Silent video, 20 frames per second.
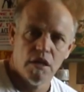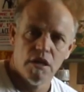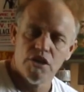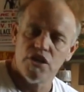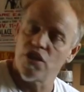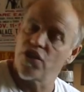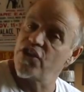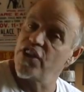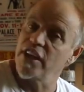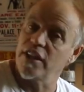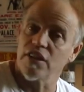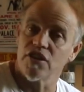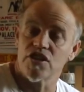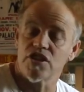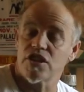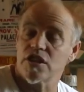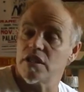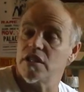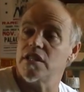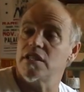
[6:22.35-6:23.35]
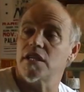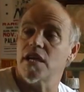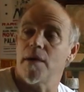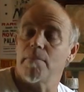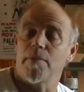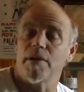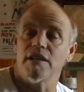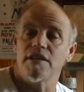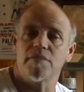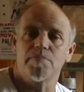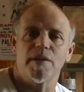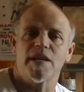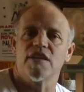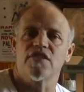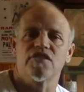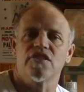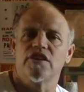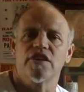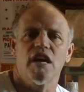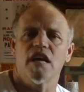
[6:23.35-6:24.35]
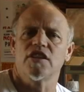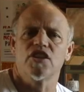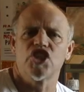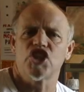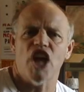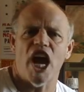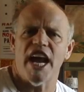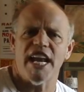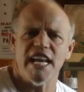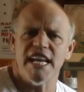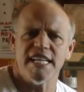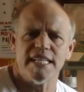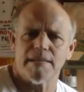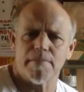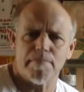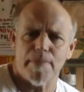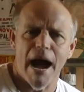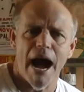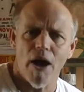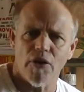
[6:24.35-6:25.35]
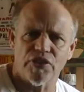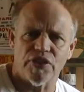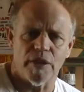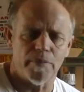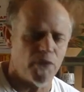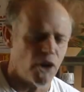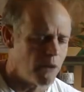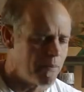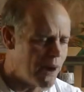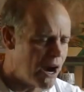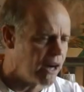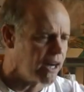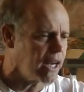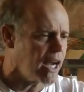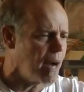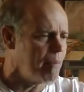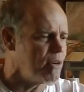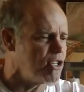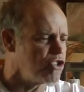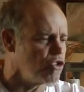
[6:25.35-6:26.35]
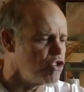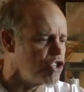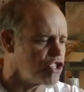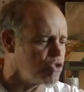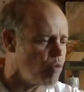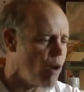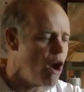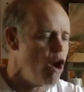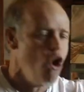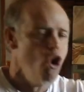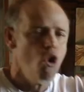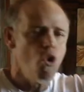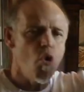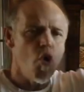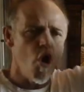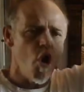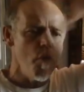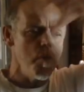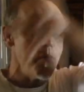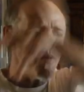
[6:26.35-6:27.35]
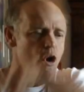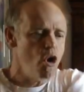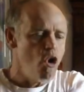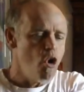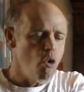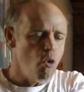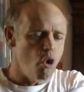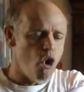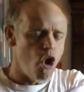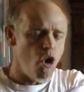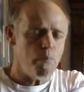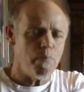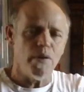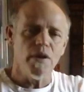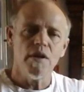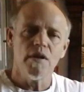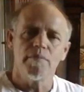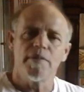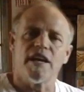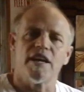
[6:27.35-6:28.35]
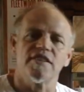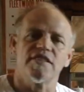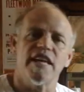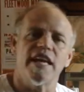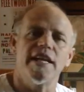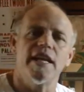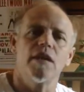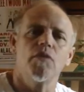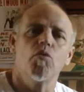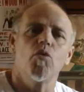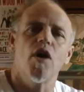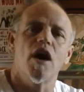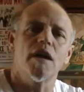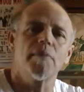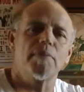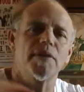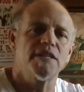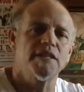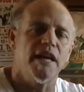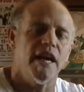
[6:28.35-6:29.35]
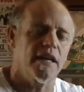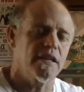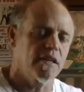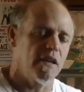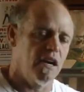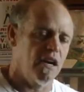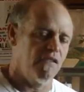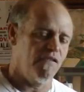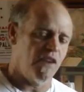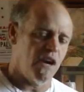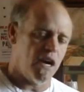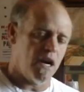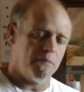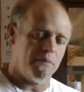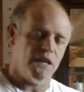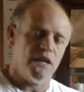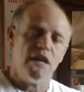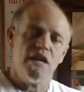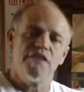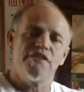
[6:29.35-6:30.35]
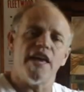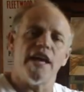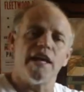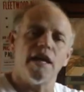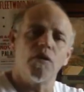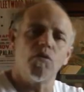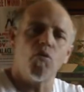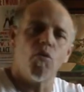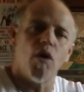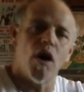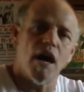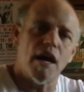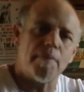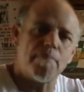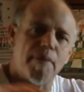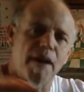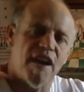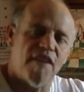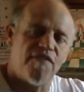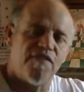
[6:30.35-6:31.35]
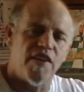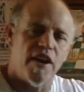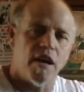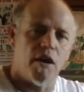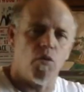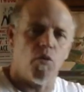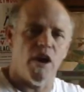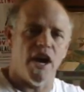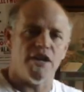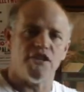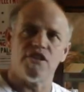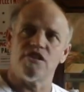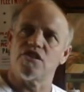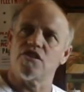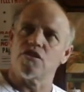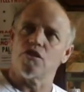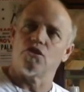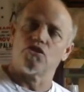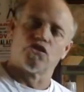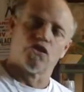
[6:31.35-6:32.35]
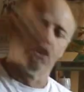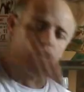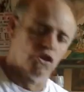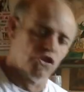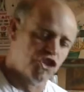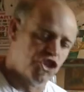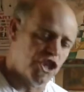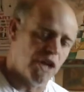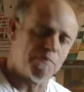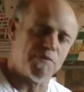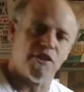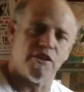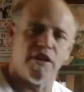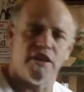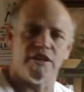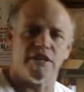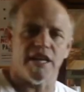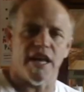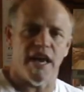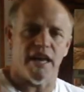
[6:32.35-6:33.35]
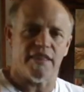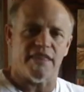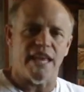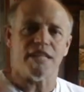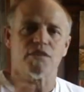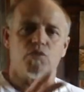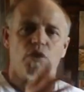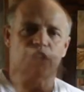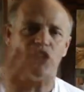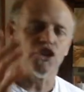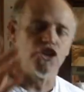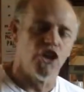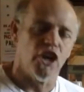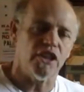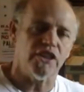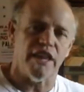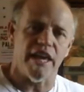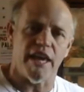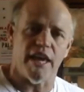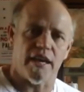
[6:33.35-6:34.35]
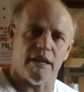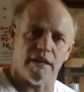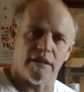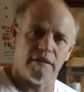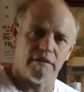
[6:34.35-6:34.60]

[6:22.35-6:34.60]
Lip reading: Do you think there's these companies, because there's nothing Chinese about them. They're American companies who just went whoop, whoop, because they didn't want to protect our environment. They didn't want to pay fair wages as those girls jumped to their death. That's what it took them.